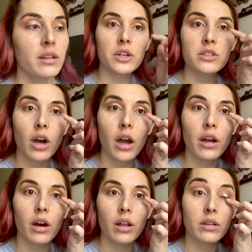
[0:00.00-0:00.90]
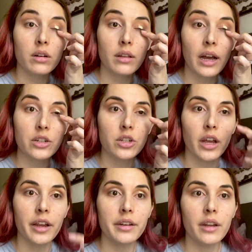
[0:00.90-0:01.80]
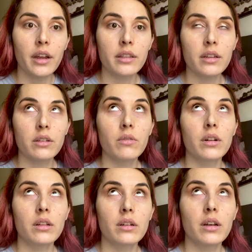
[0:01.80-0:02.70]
put a dot on your lash line and then you wanna look